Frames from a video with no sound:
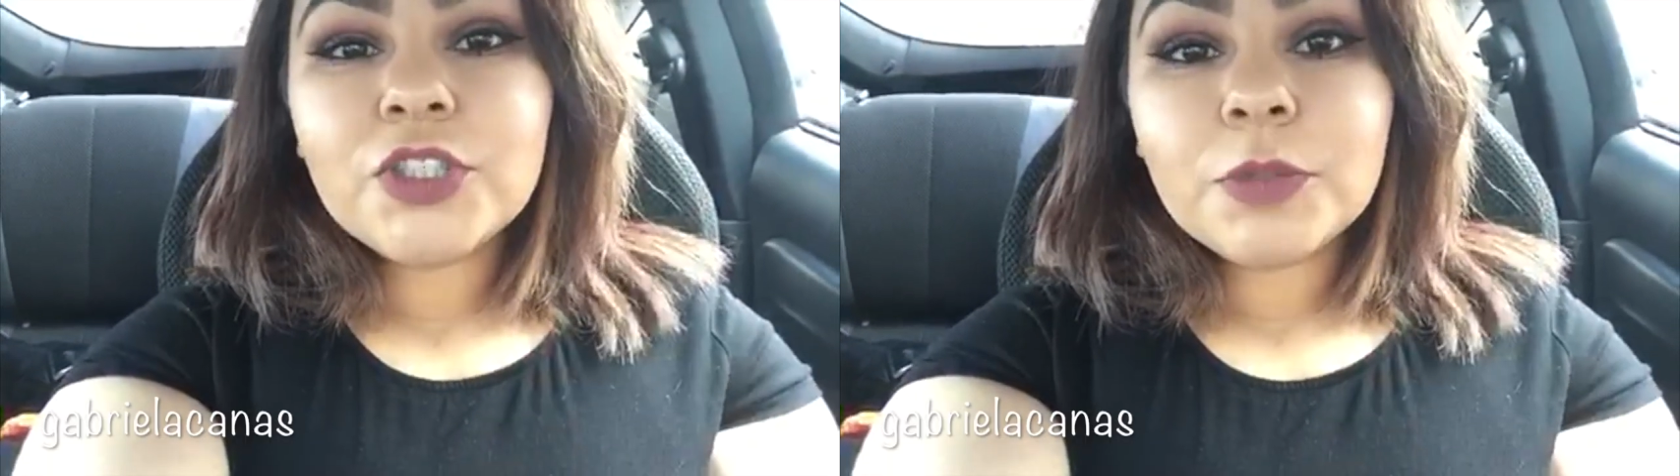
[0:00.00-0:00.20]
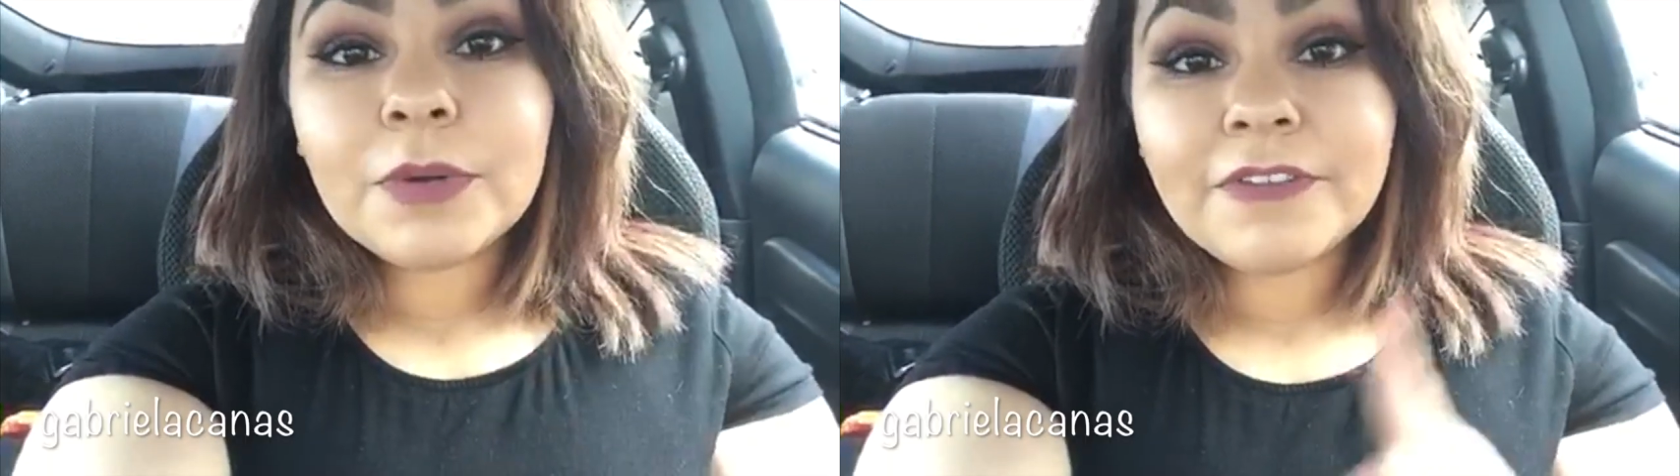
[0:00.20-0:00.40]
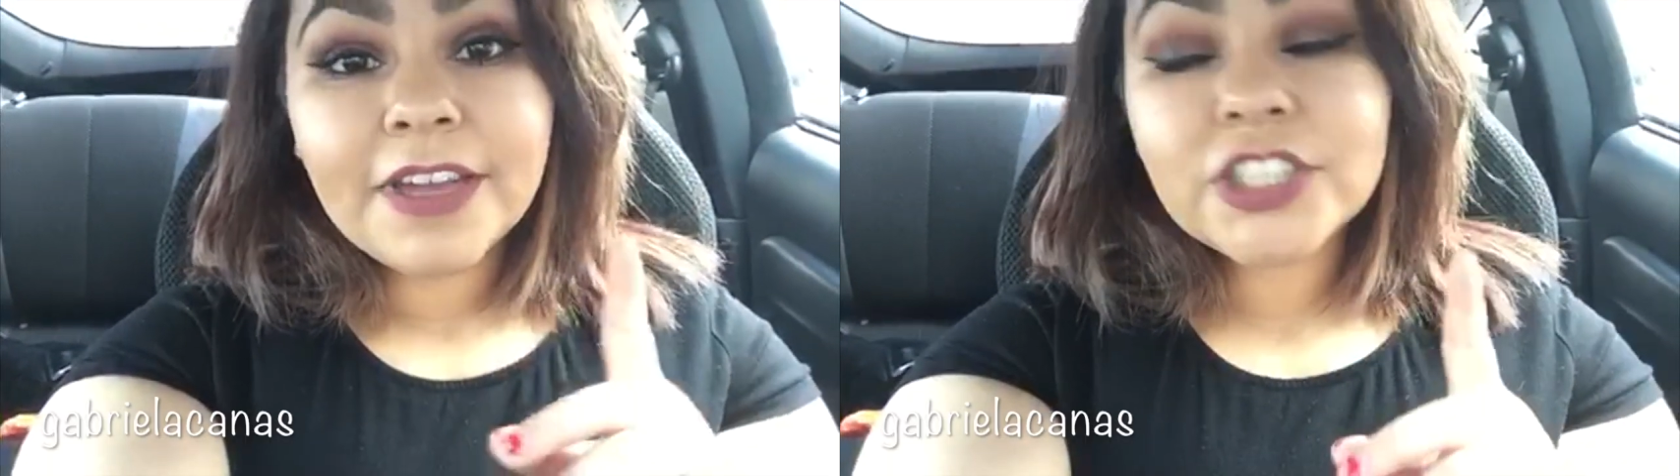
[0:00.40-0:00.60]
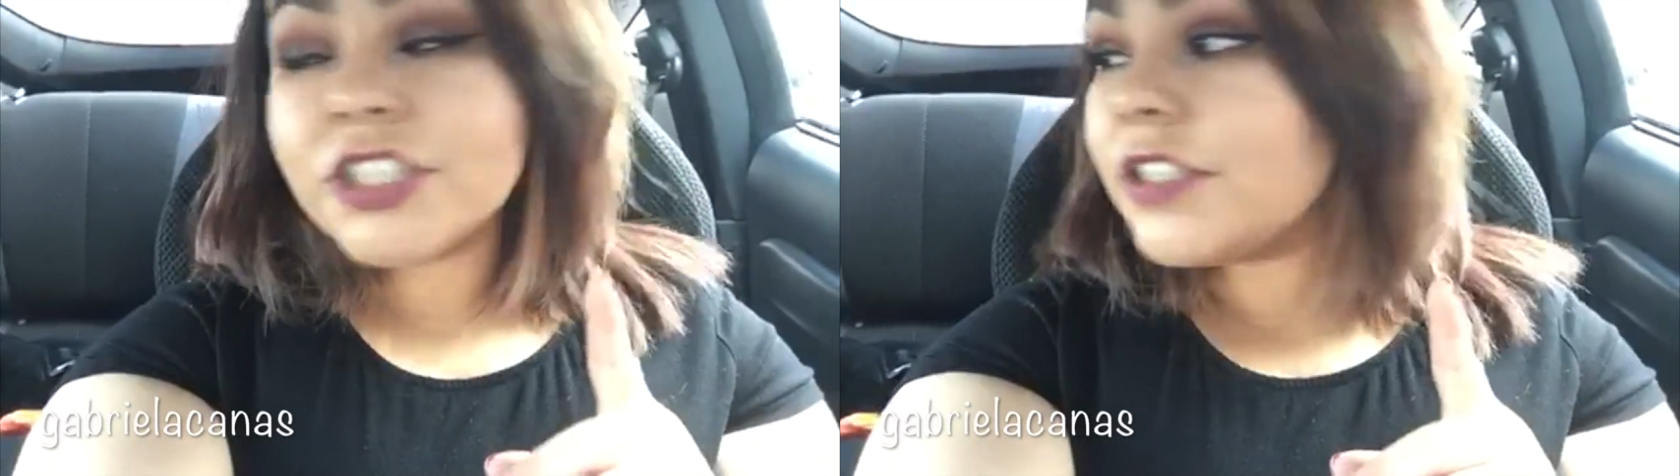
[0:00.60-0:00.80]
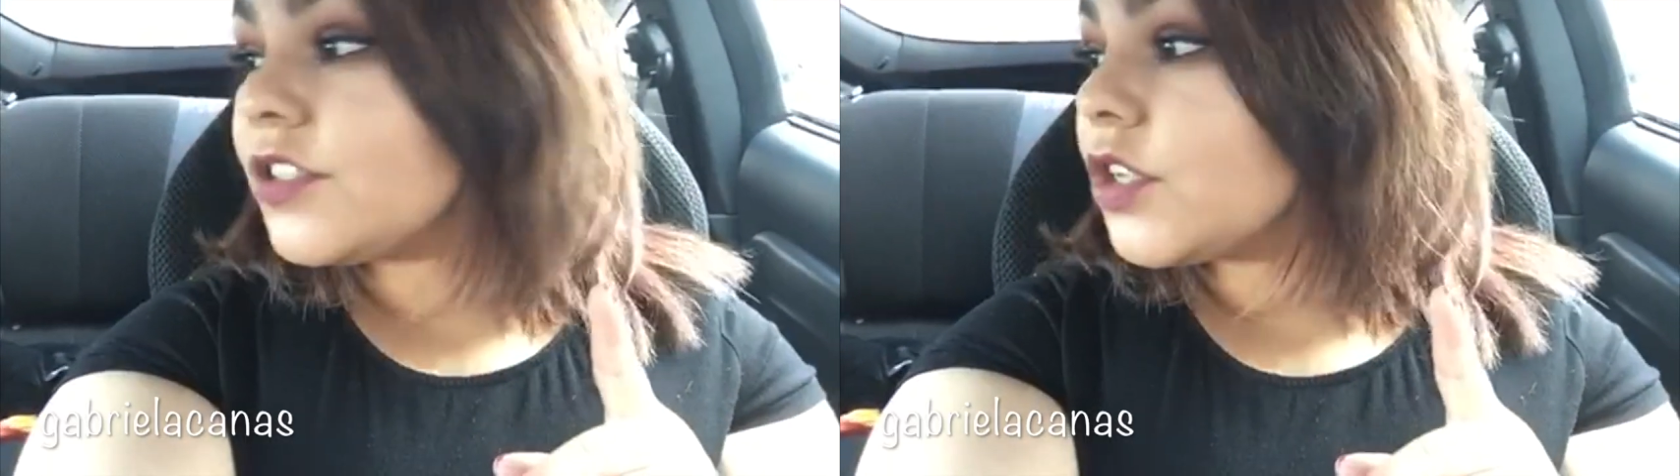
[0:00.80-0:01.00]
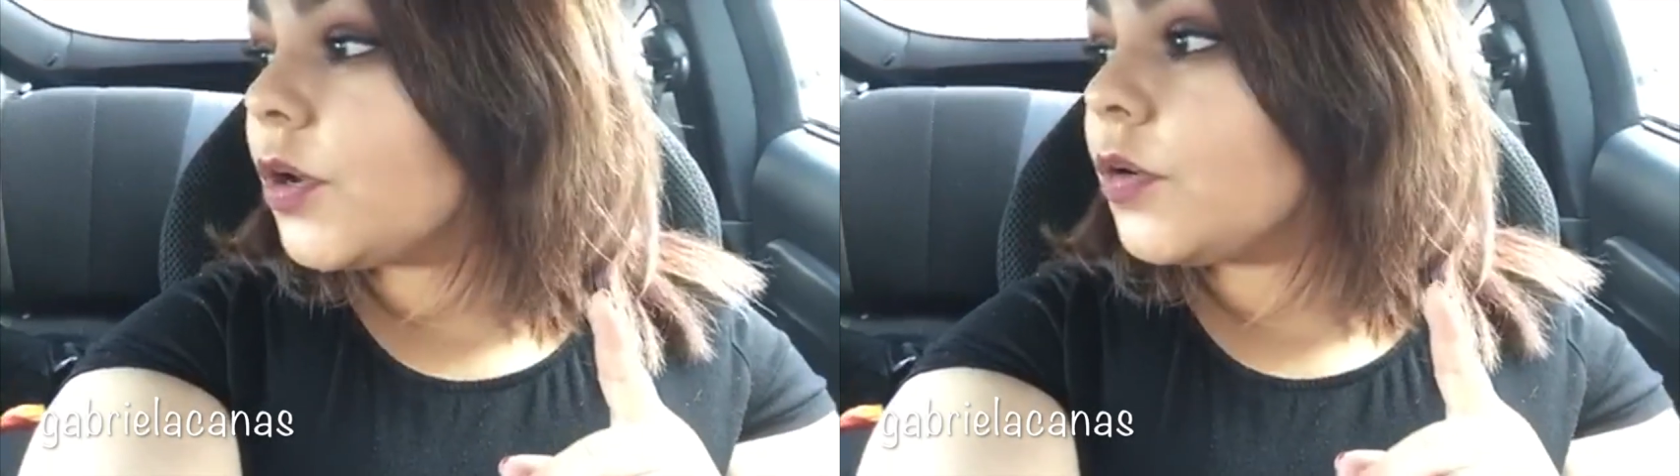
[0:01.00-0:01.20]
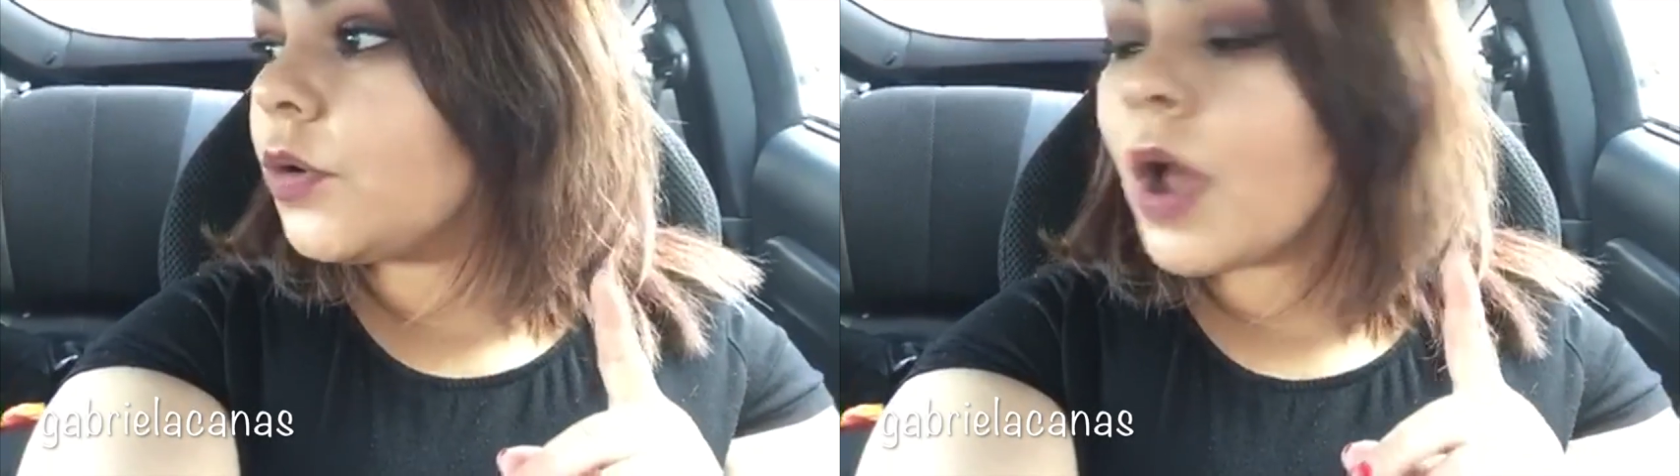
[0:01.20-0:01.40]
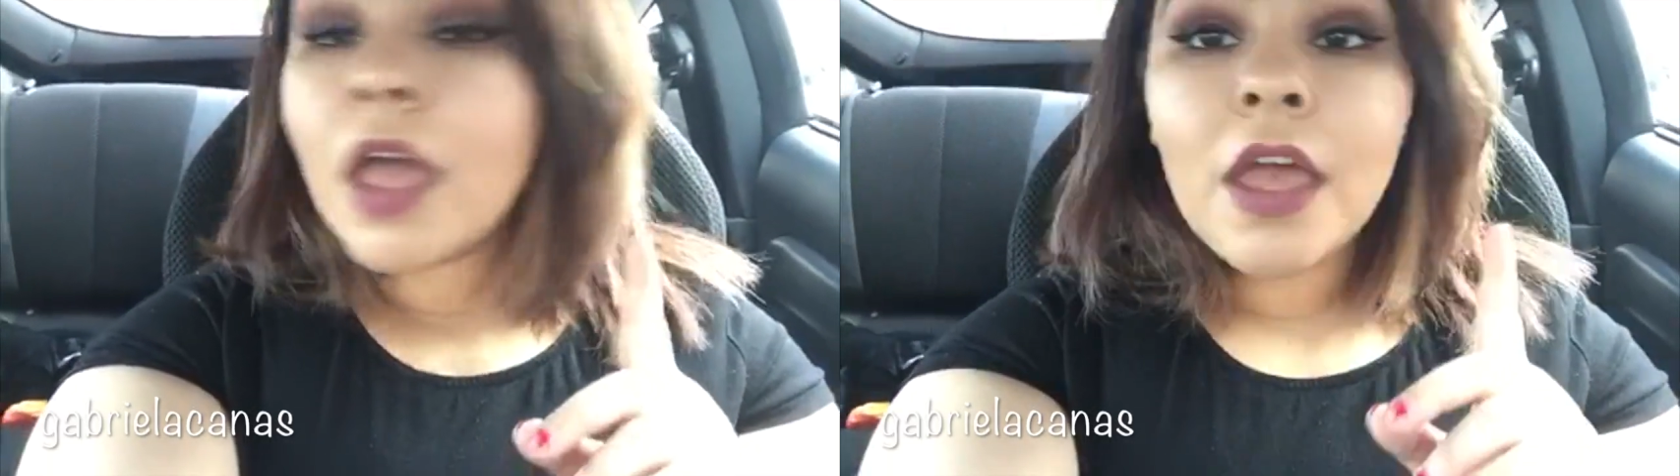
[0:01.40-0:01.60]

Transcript: to perfection, so